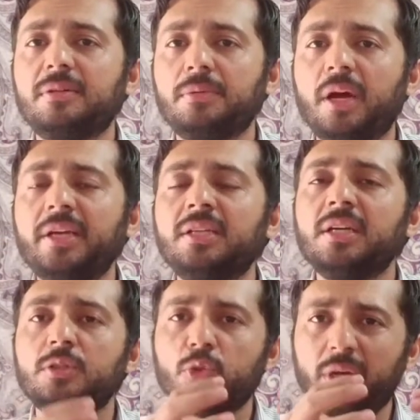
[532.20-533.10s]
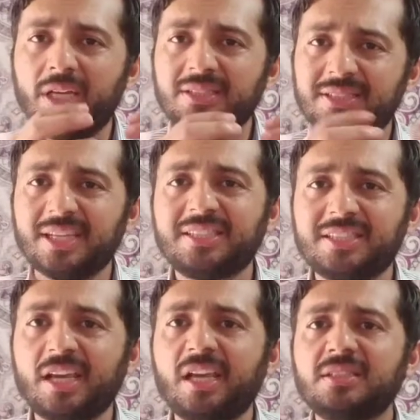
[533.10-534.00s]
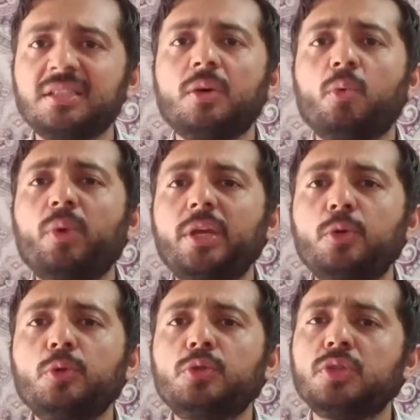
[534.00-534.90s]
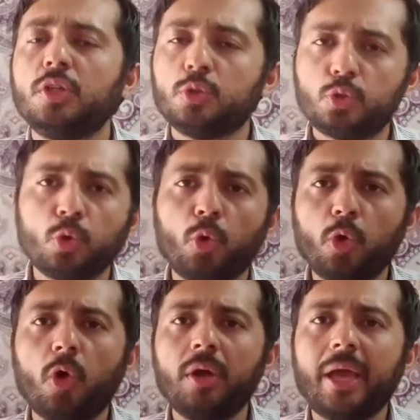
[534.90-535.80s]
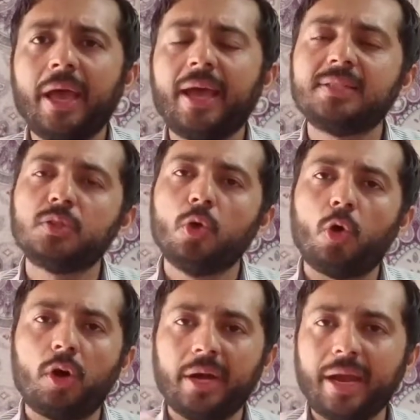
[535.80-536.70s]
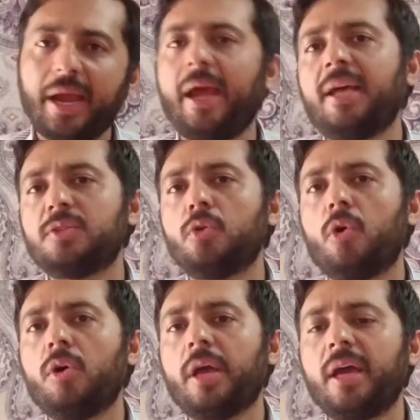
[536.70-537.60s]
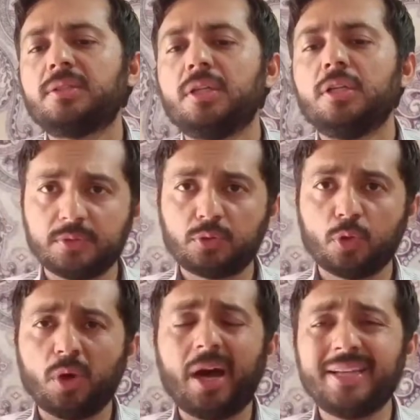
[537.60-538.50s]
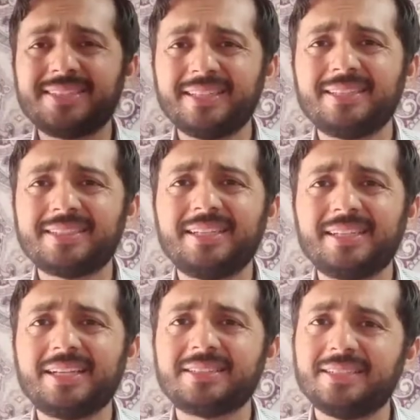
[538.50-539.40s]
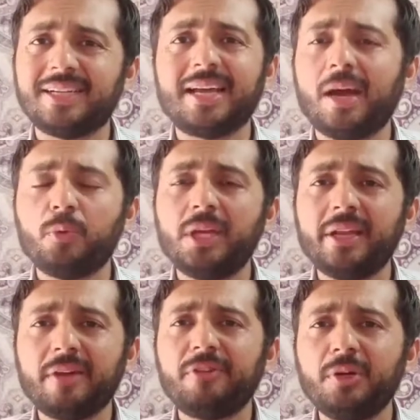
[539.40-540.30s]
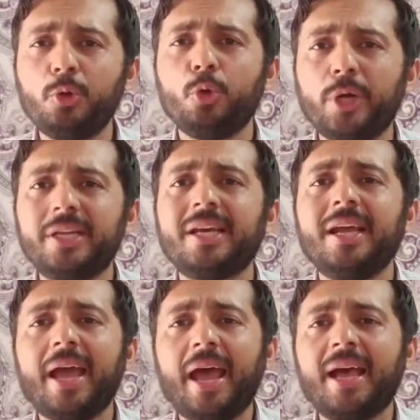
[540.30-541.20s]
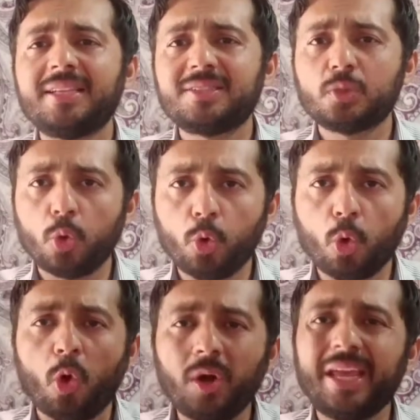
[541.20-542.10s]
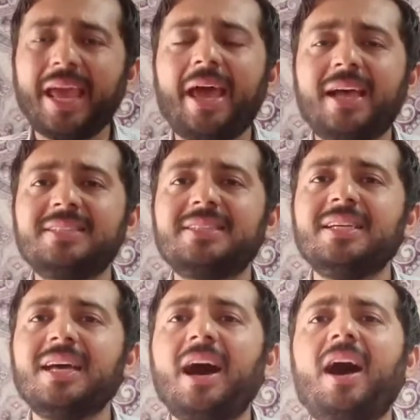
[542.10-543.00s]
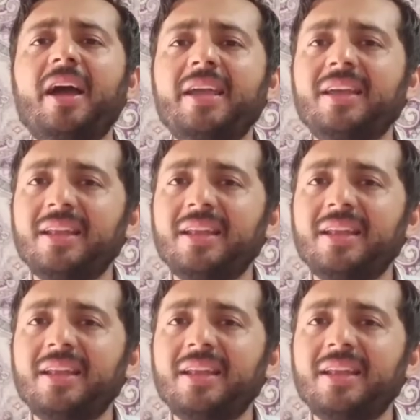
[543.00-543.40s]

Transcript: right? So in such case, we use so long as or as long as. So I said a sentence that I will never do it as long as I